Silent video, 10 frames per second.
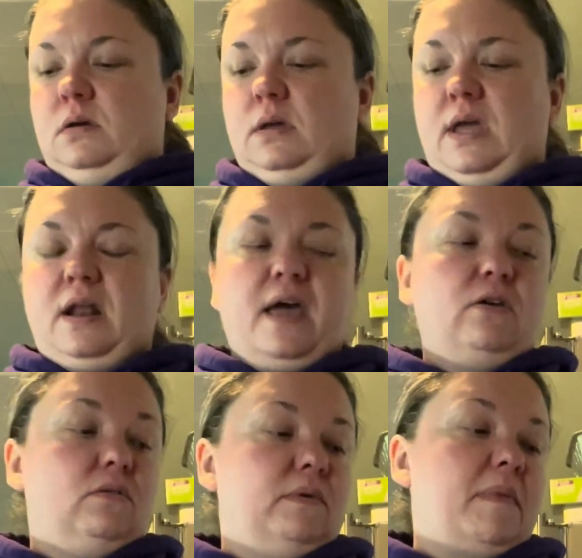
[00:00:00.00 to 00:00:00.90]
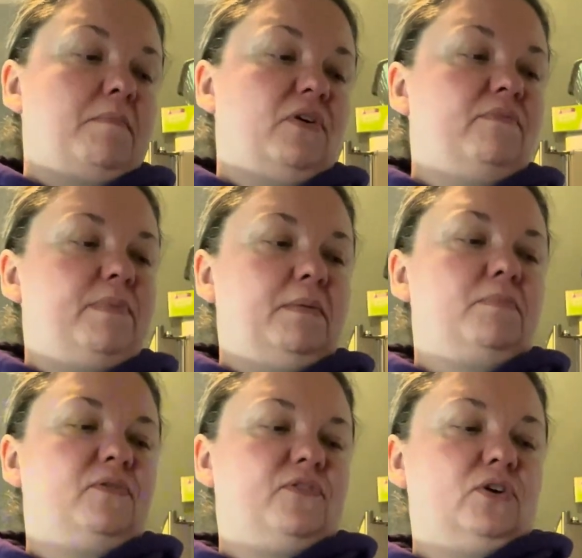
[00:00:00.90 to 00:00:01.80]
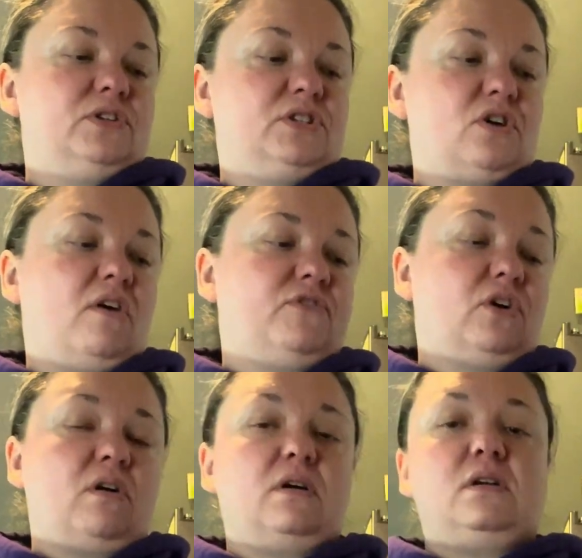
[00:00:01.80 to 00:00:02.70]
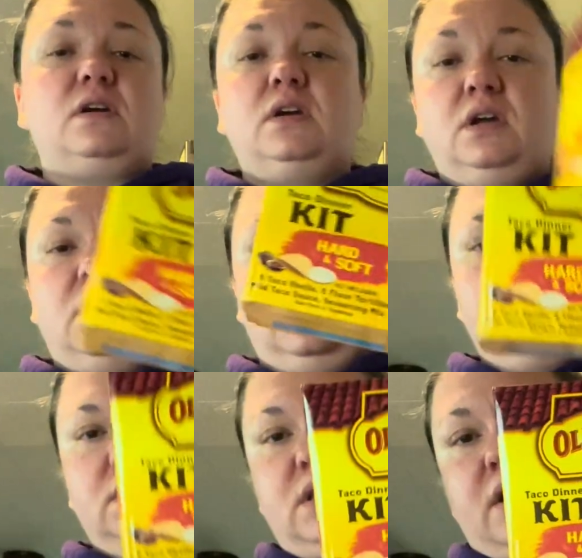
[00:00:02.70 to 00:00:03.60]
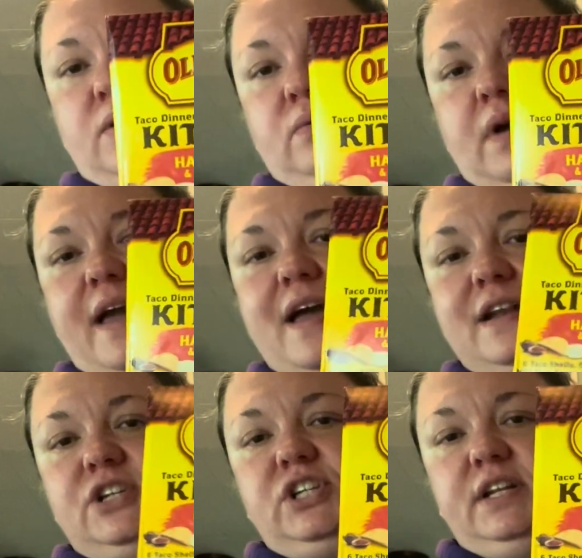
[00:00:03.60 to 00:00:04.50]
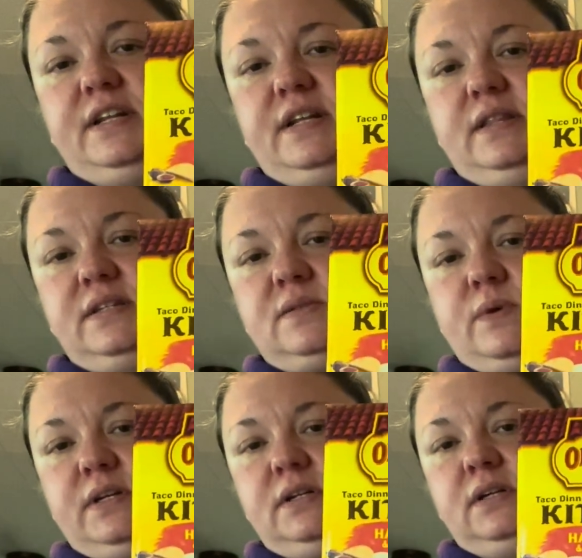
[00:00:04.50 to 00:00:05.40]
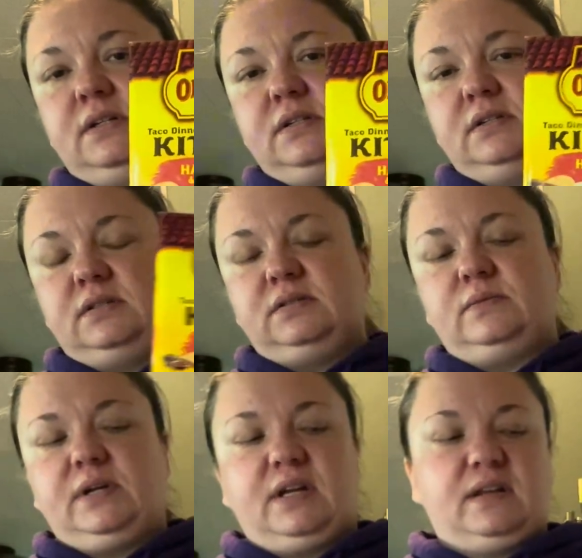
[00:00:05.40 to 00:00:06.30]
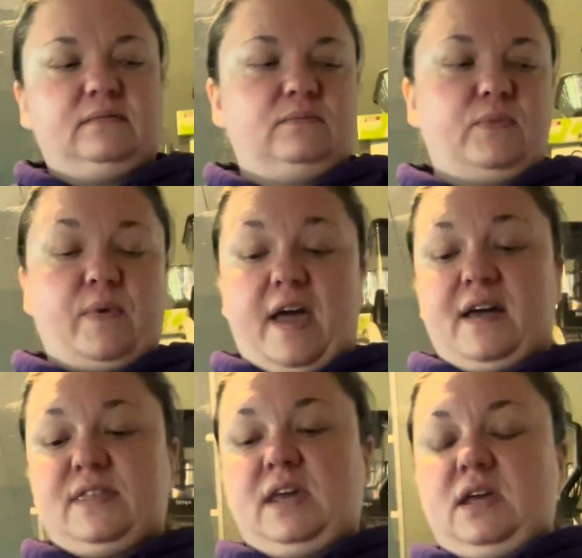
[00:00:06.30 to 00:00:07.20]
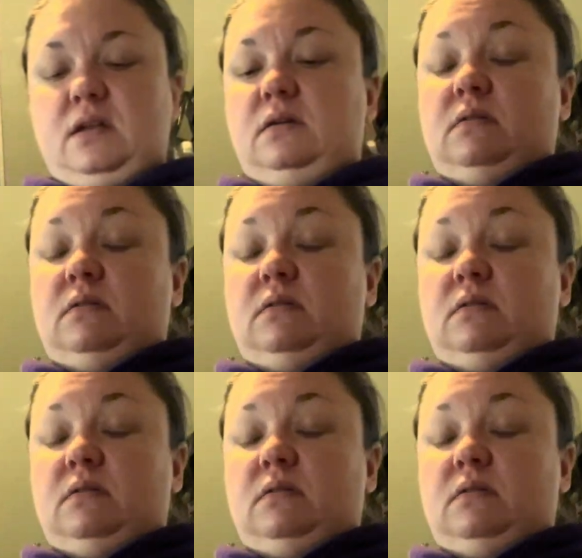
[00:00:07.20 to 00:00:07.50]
And I couldn't remember if Ben preferred soft or hard, so I kind of cheated in this one. I got the kit.